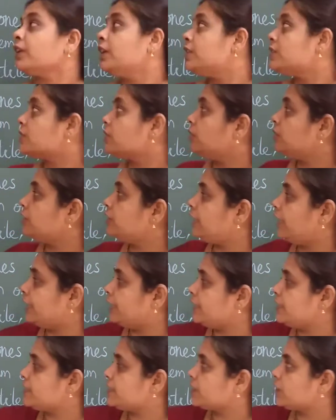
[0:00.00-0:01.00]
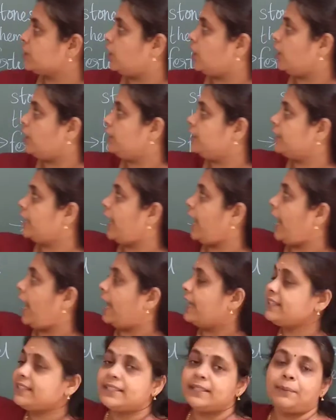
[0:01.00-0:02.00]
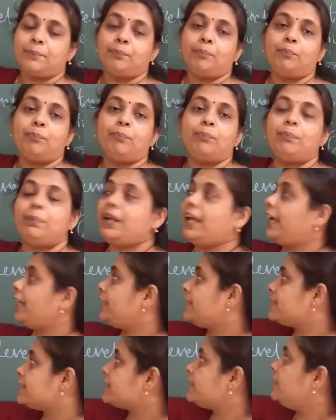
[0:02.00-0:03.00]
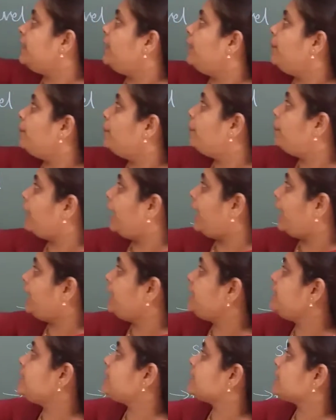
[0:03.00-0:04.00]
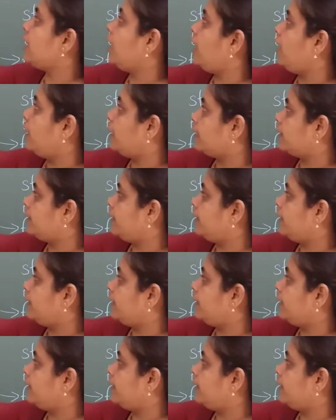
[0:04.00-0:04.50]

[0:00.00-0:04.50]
So that is called as plains. Plains are